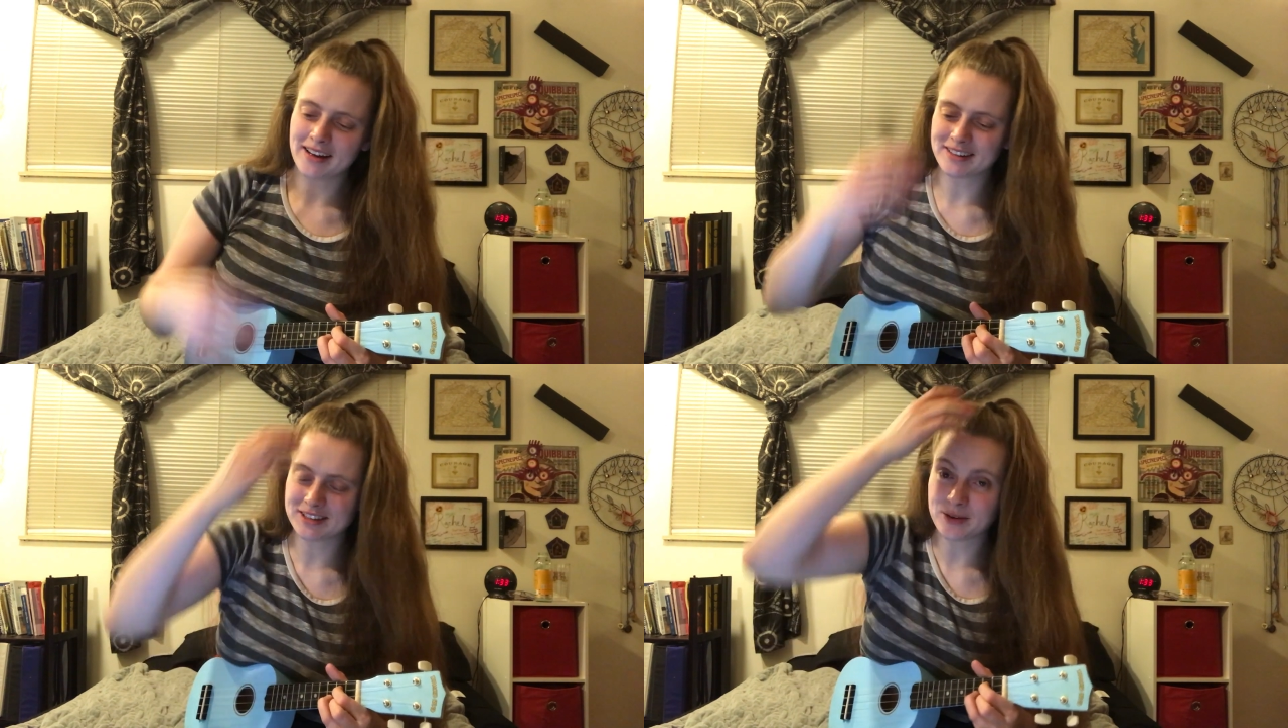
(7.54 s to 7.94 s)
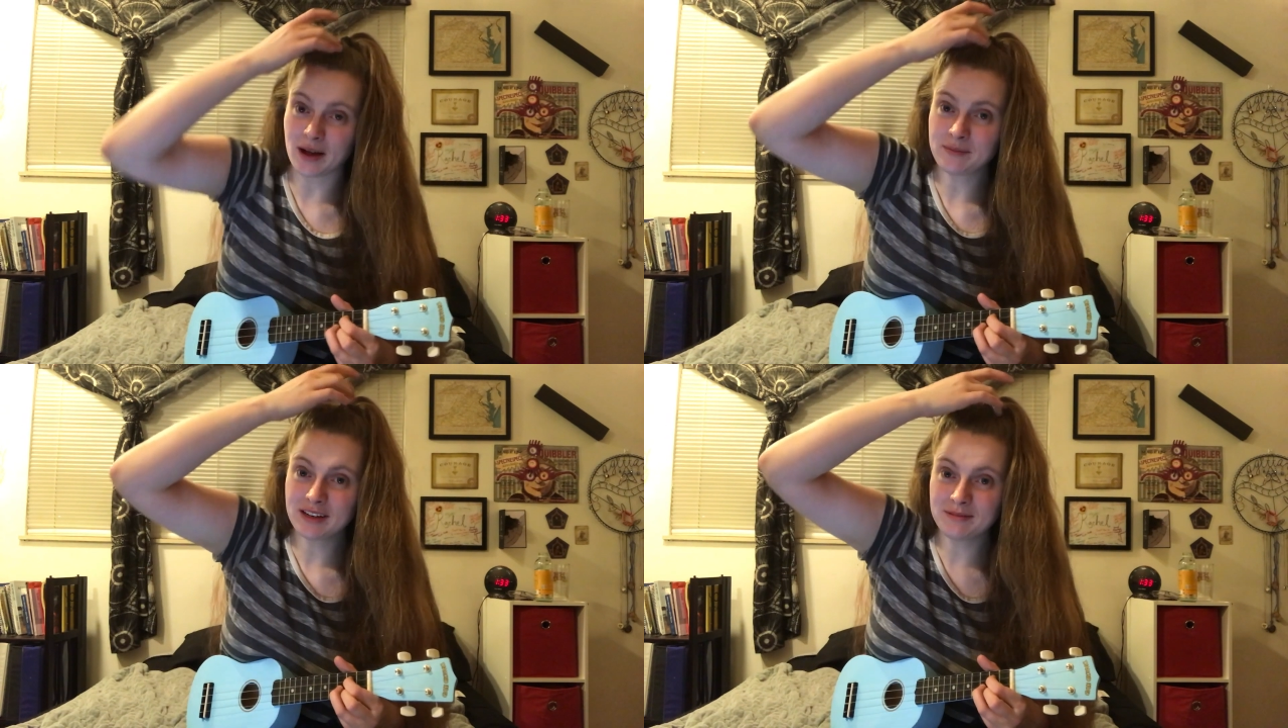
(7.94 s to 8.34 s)
So
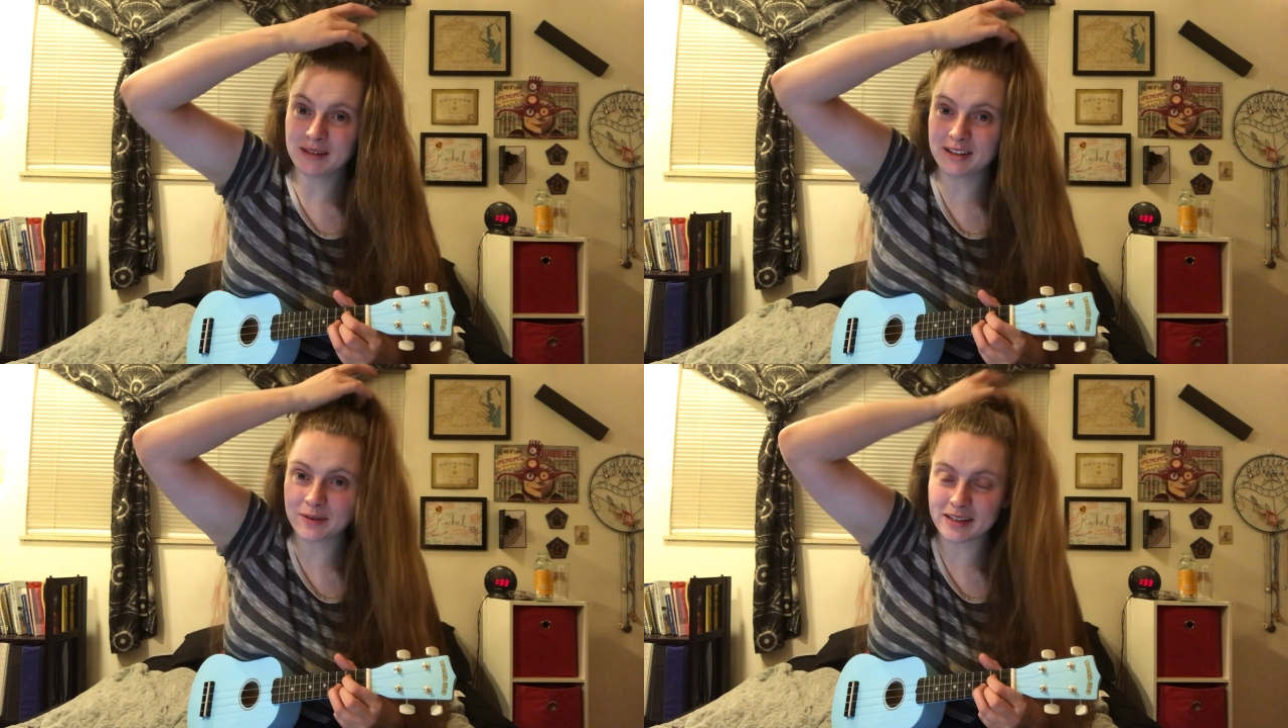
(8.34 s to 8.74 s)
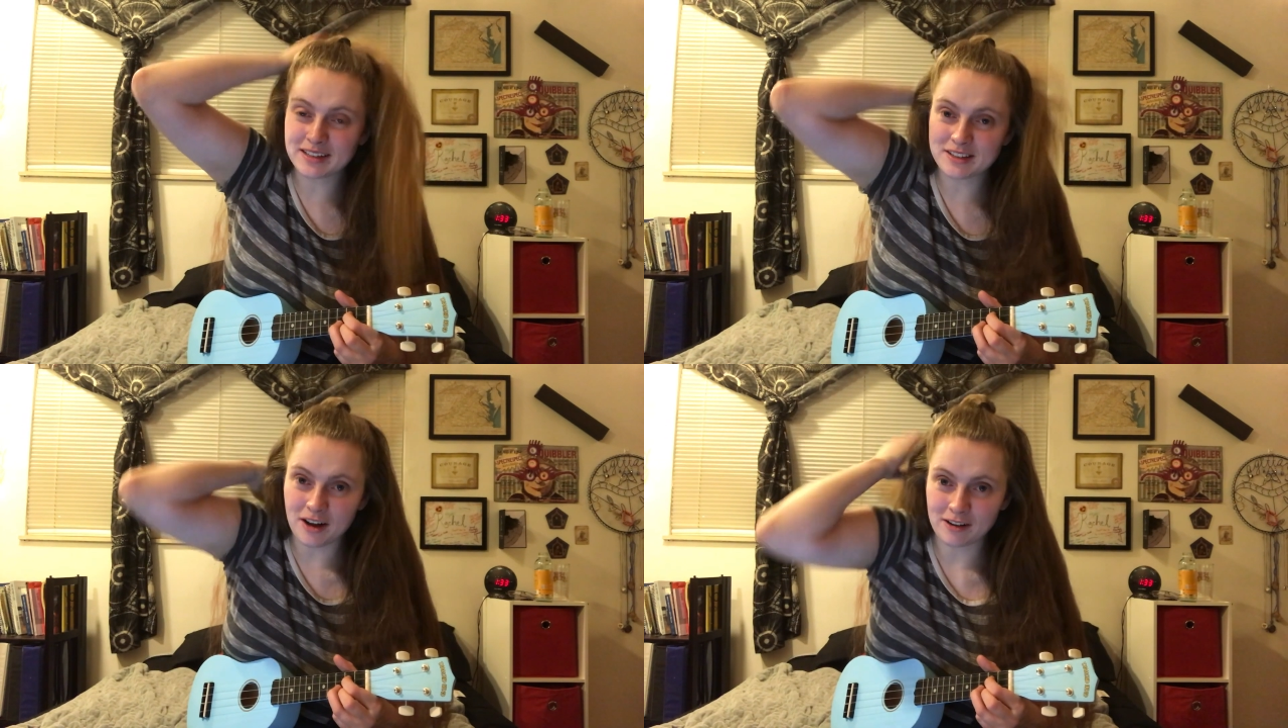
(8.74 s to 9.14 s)
I'm going to be doing a
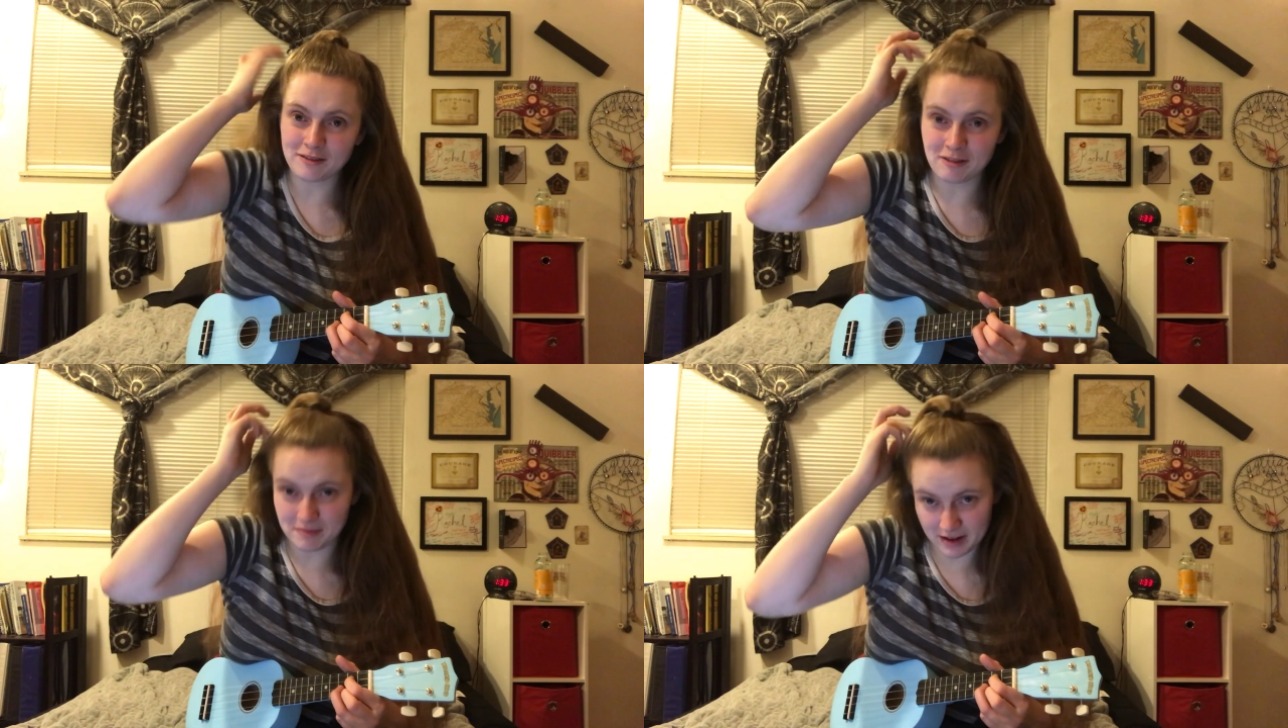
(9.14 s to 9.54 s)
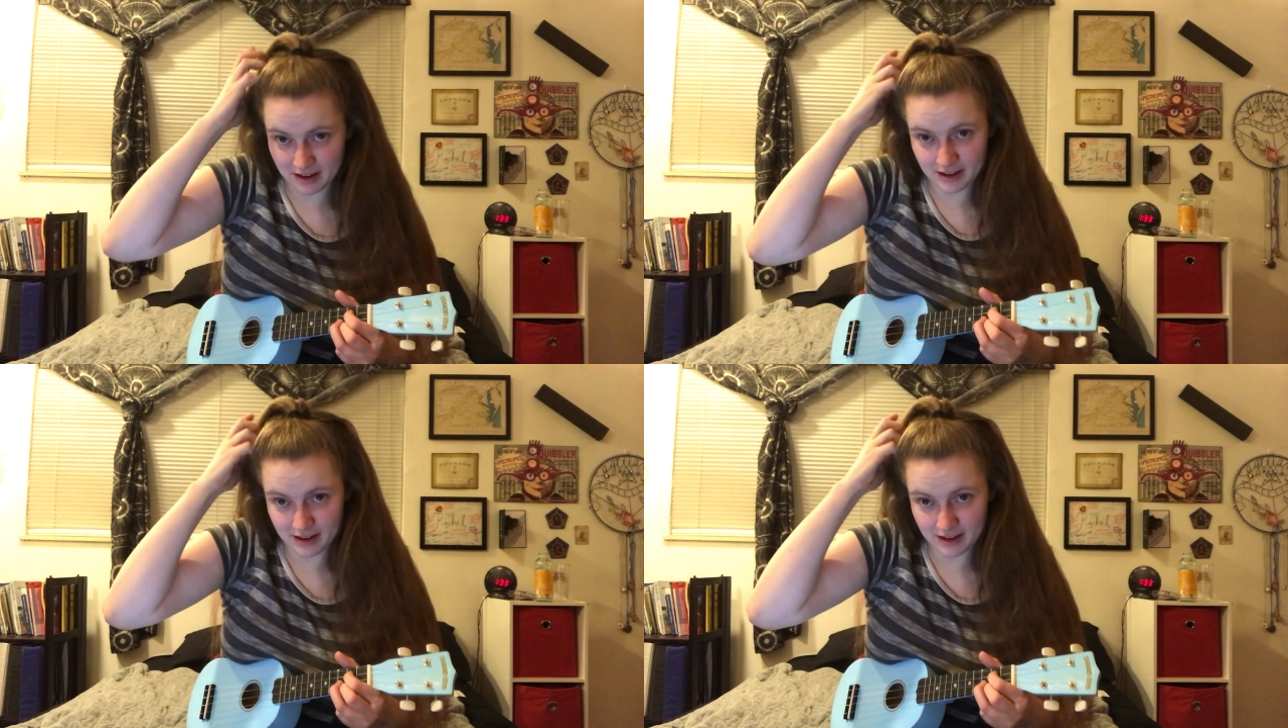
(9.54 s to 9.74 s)
song from